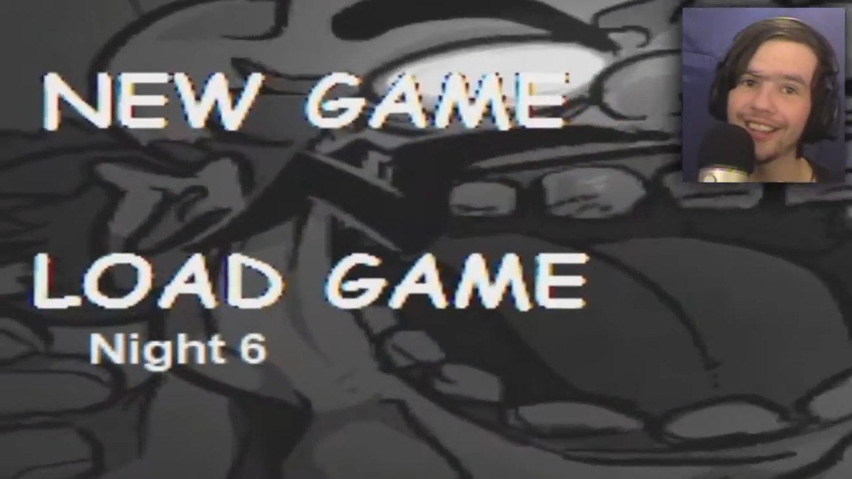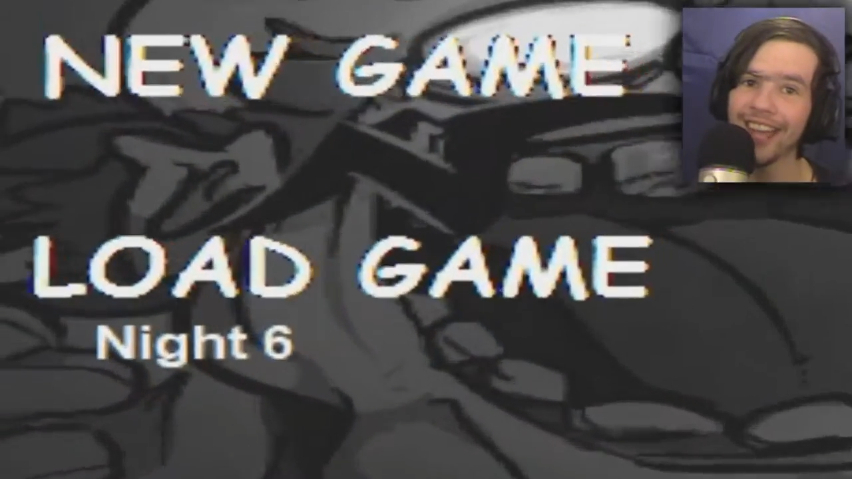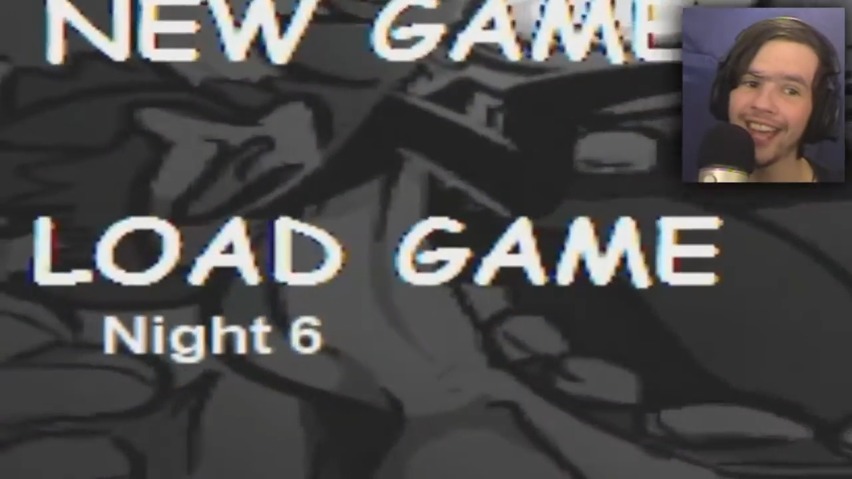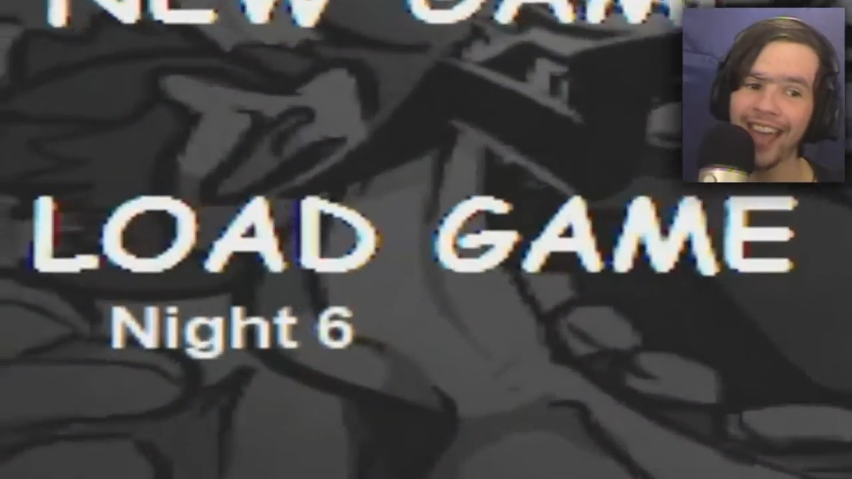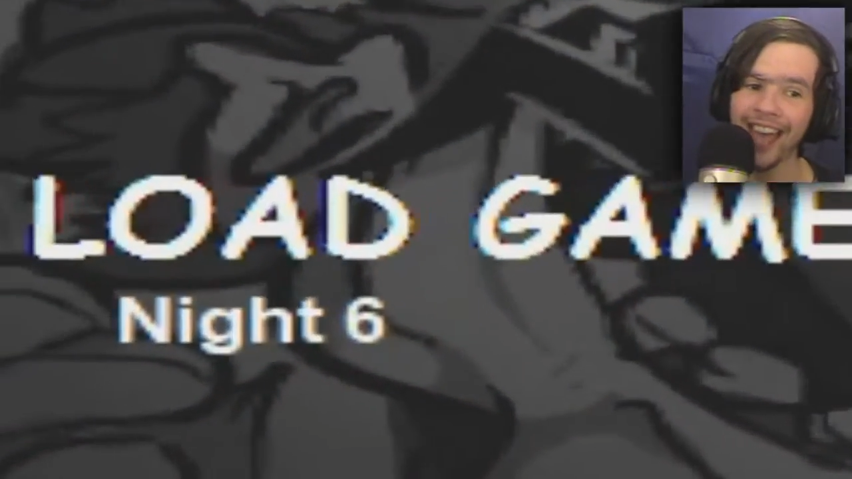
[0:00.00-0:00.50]

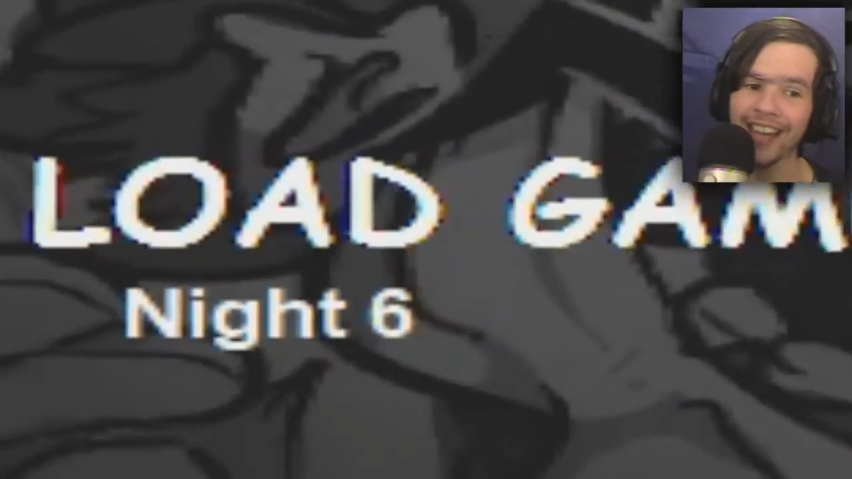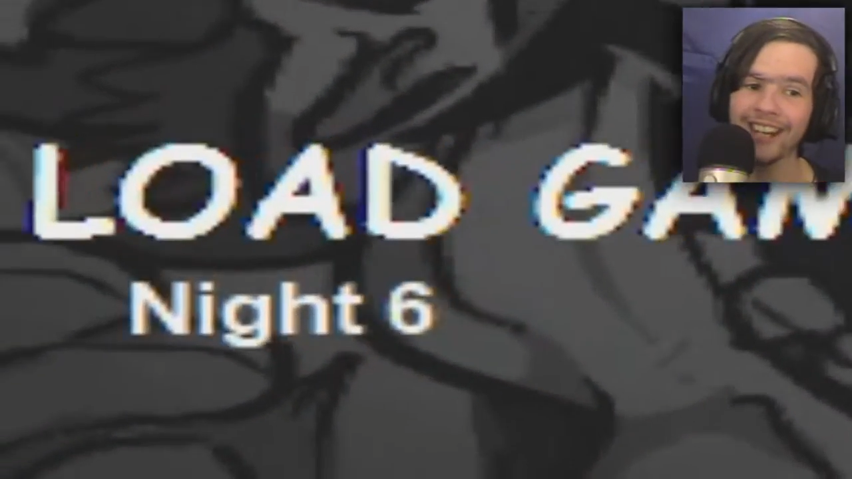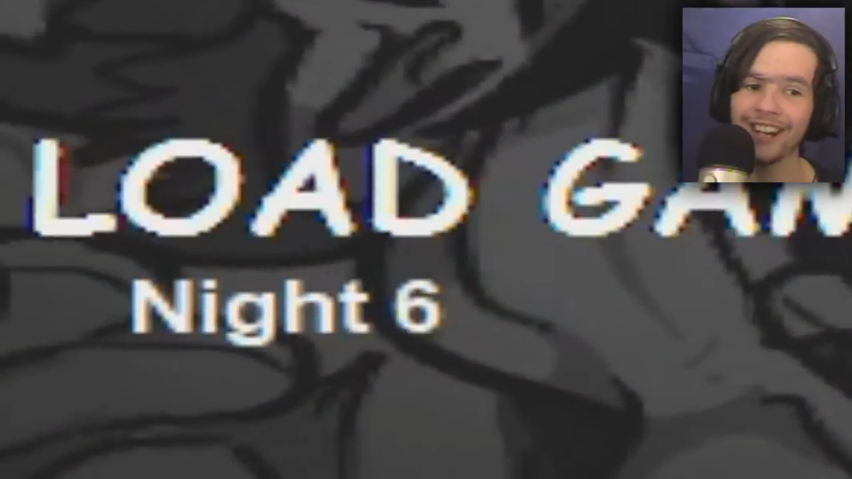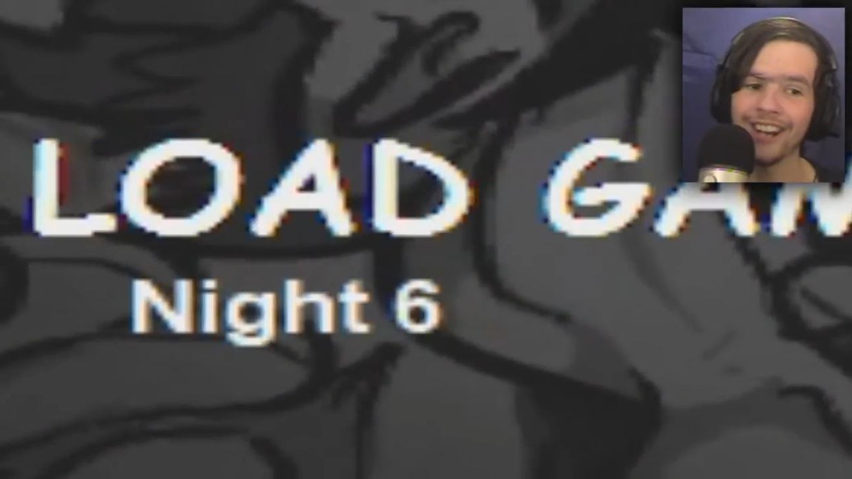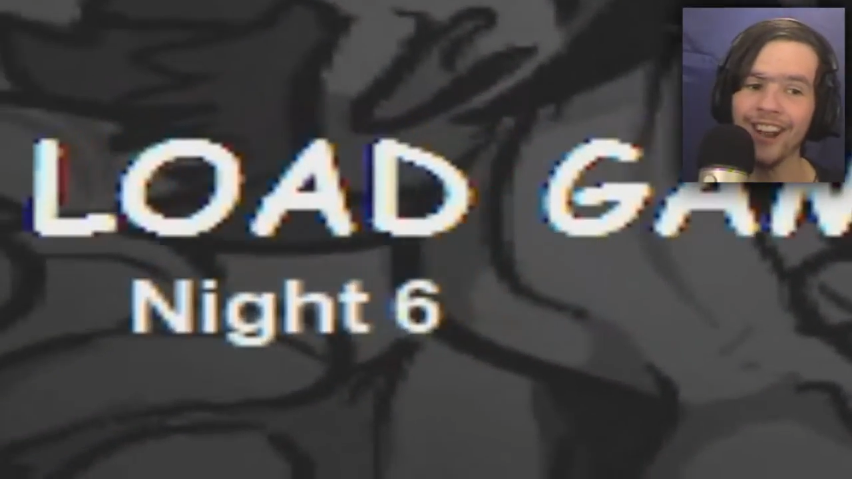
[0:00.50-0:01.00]
there at
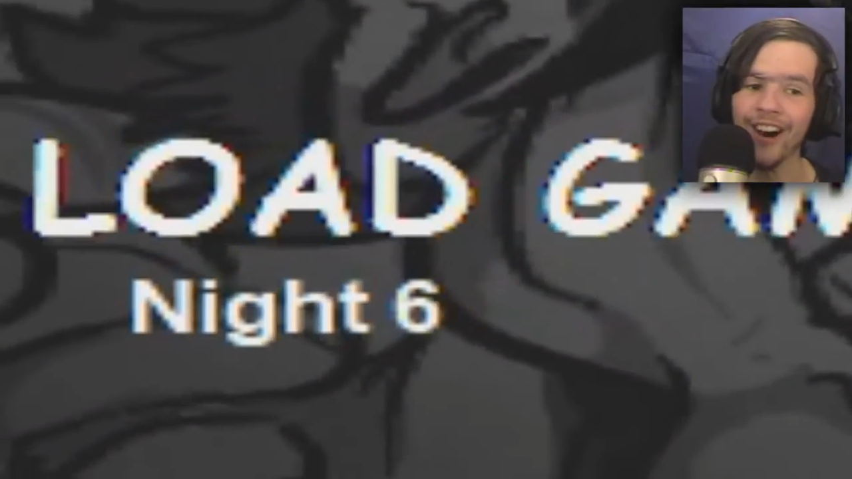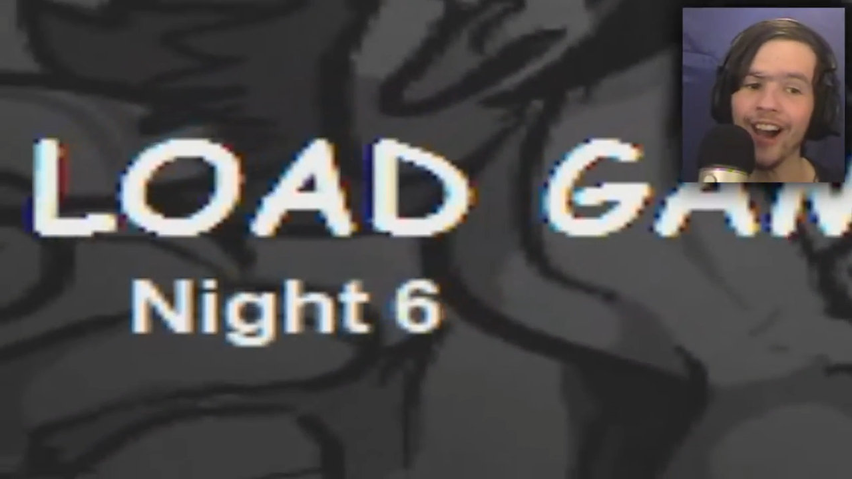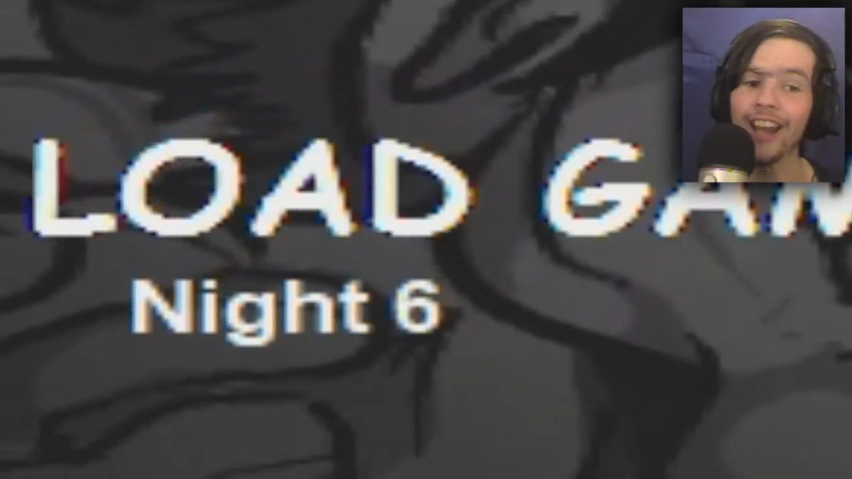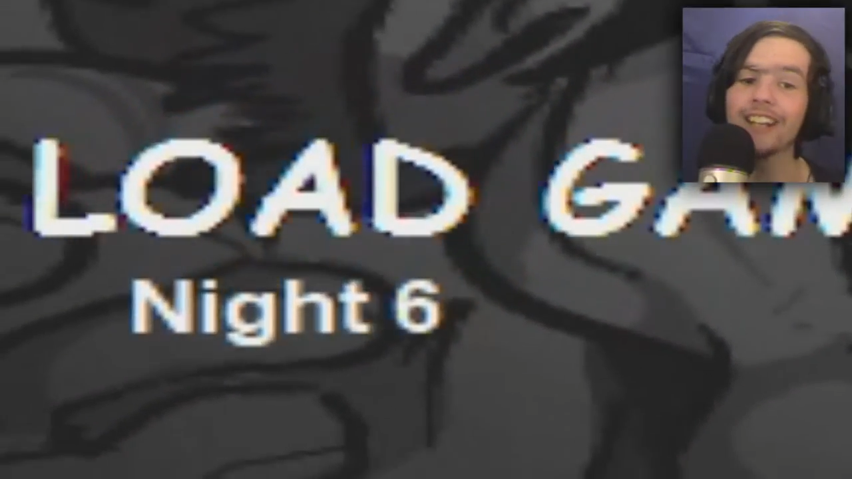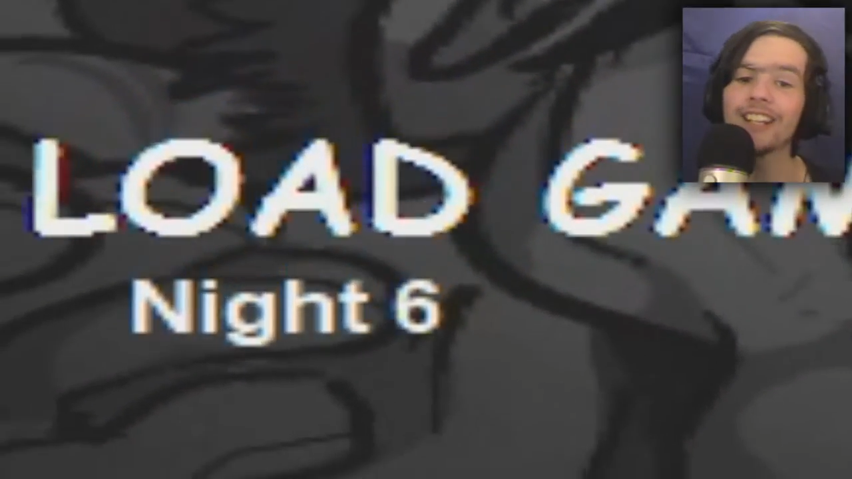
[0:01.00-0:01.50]

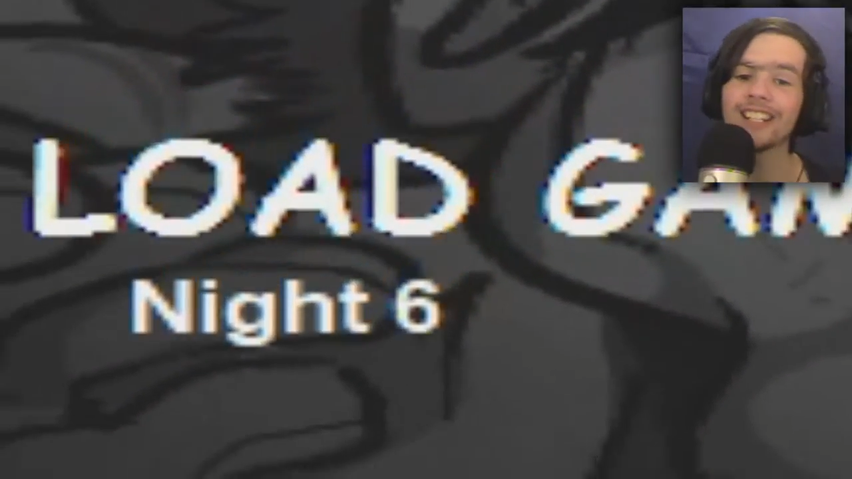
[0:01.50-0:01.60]
night